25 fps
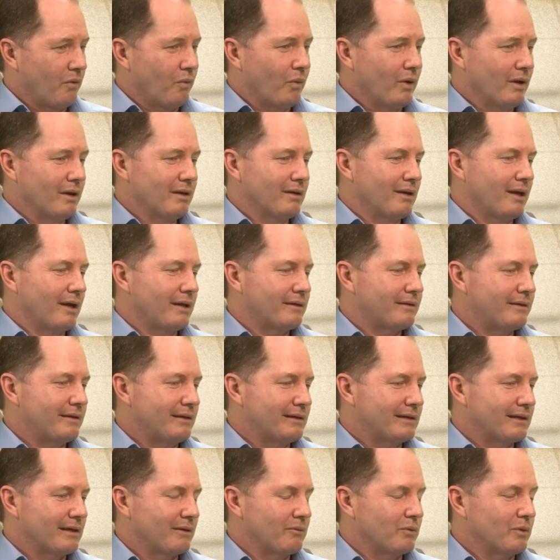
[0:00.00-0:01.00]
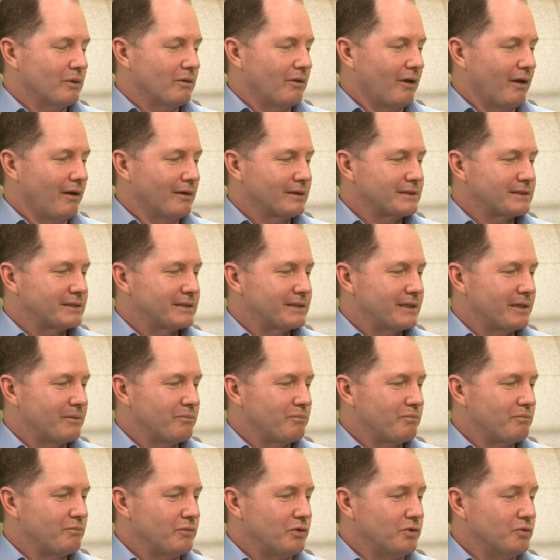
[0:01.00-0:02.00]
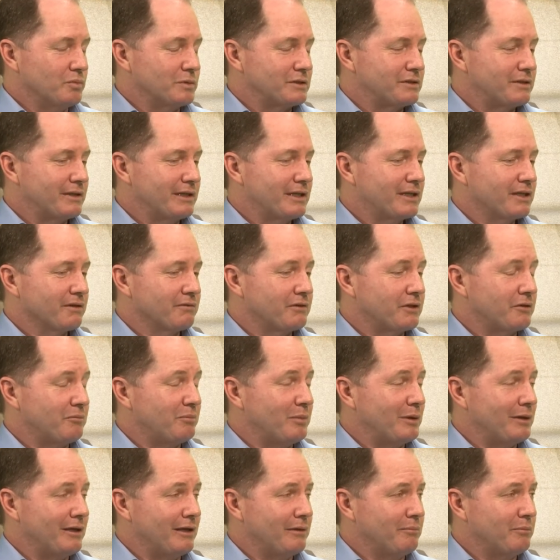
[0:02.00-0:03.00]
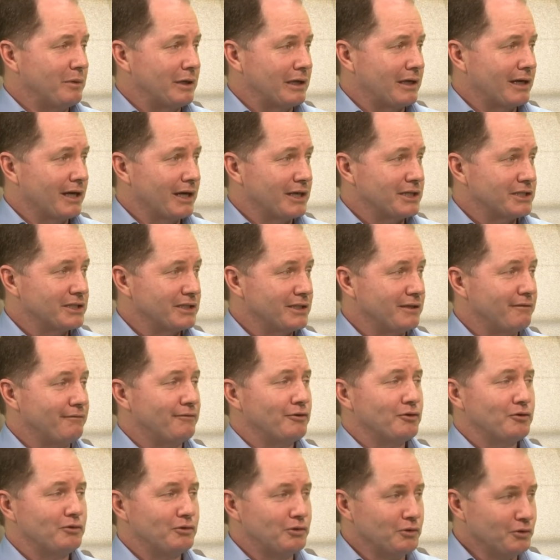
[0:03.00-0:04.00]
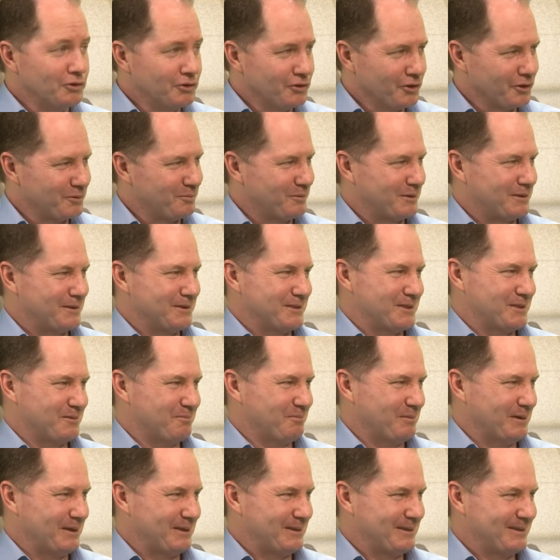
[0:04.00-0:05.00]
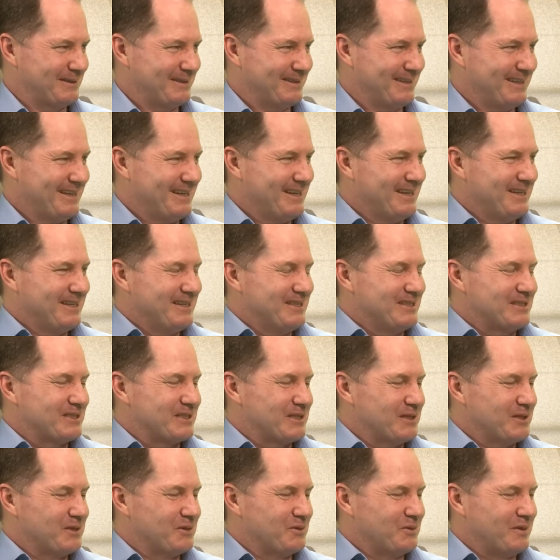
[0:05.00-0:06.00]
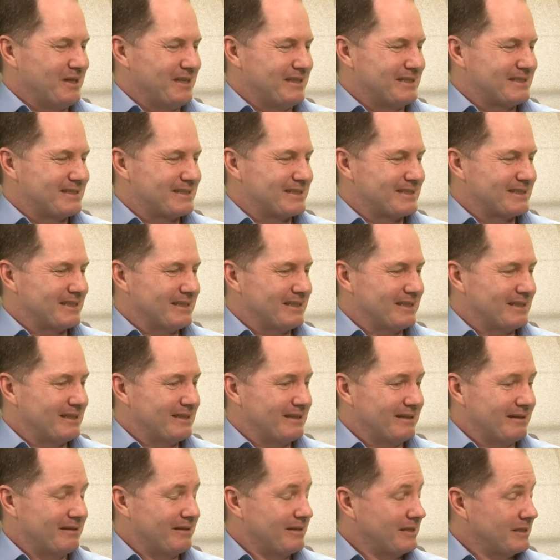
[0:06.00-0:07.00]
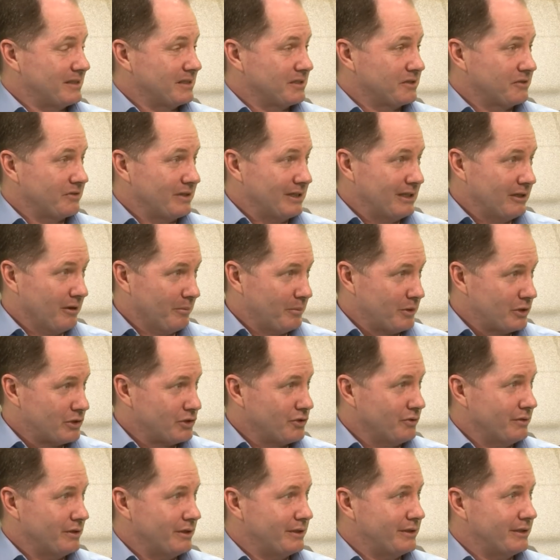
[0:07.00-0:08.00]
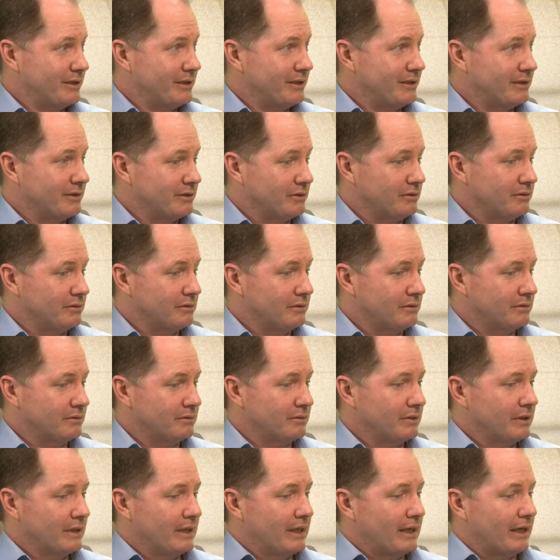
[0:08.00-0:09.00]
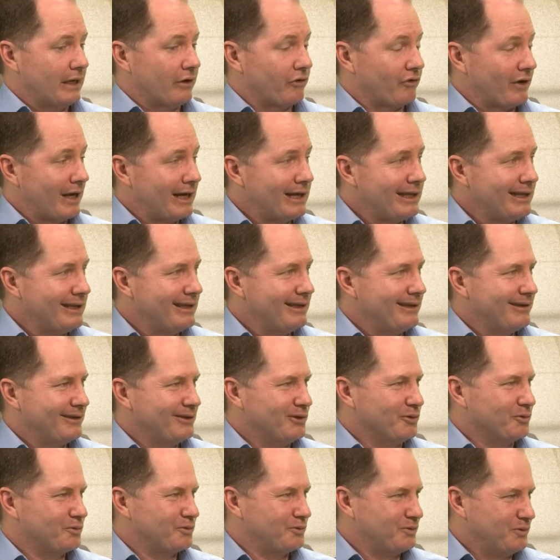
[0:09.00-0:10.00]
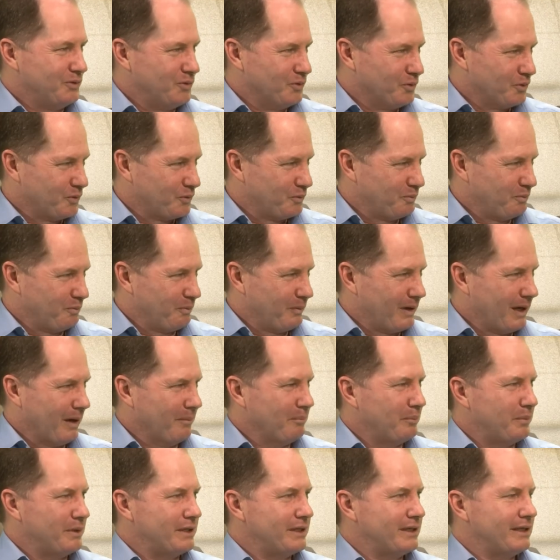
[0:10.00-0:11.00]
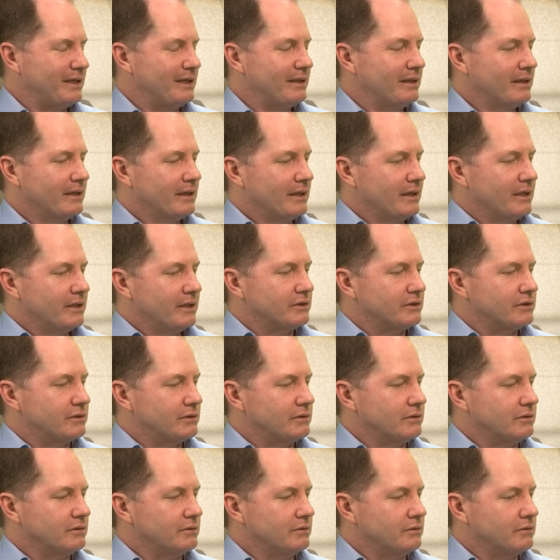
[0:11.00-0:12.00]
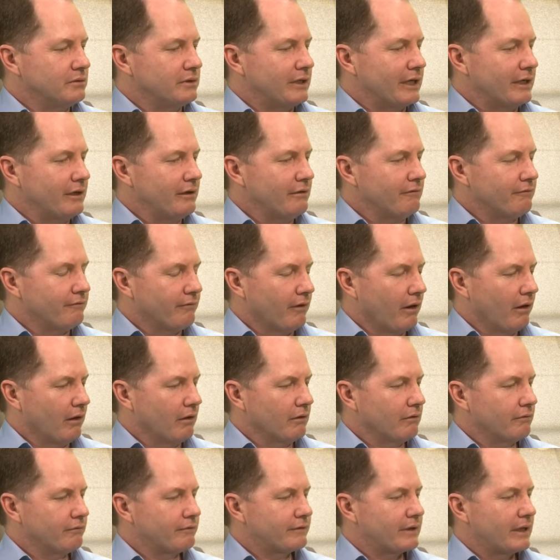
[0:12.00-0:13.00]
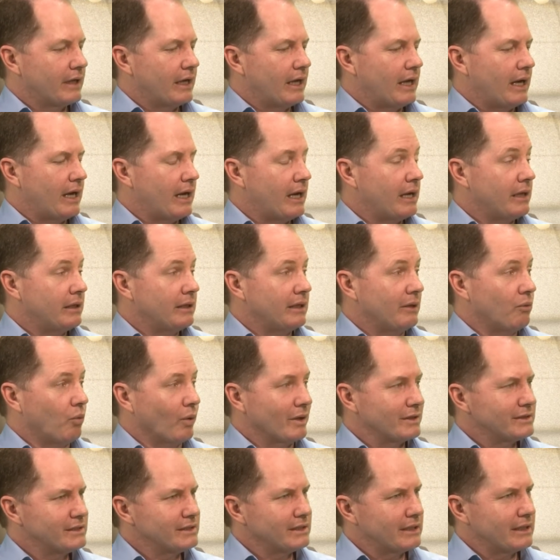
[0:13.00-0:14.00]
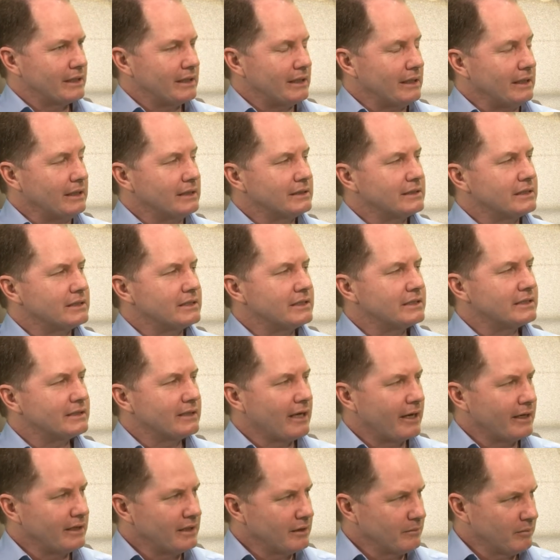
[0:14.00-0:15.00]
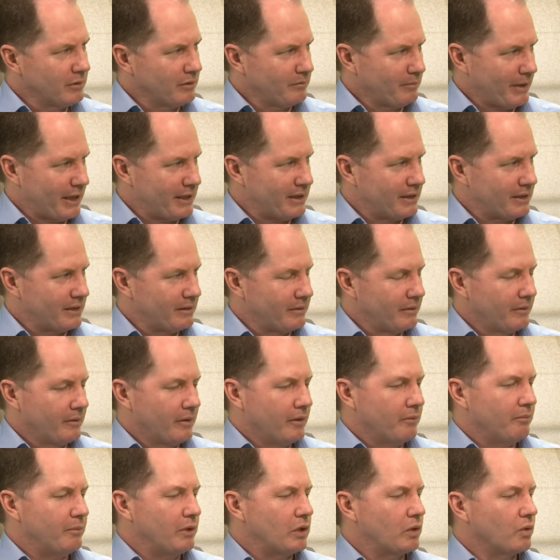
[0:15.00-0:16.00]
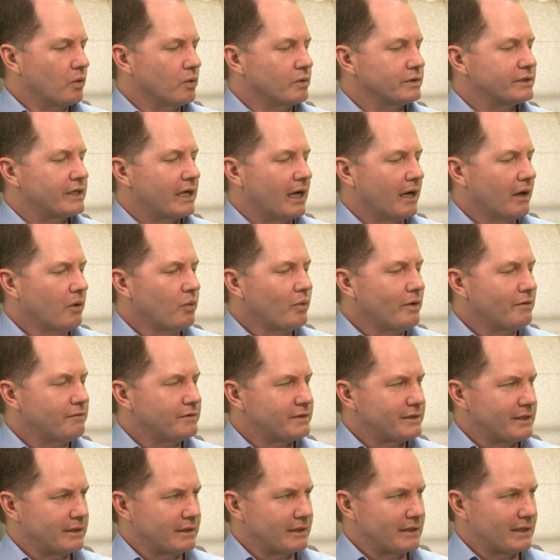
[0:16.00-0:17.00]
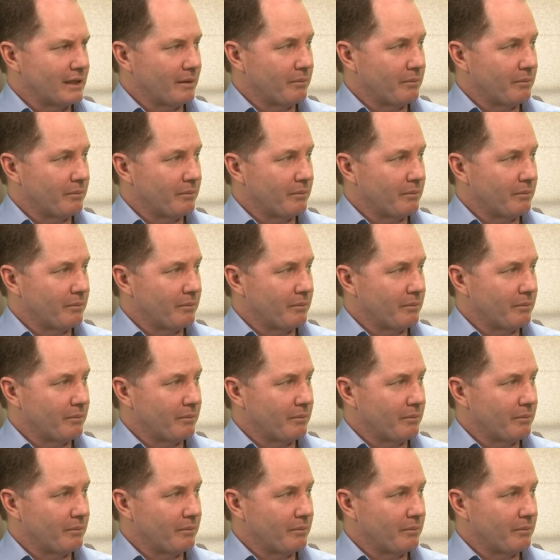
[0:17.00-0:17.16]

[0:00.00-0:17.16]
Well, I think I will ask them, you must think of the implication if you do not participate. So it's, this is really an opportunity to rally your company, to get involved, and once again, in a sustainable manner, because how we've set it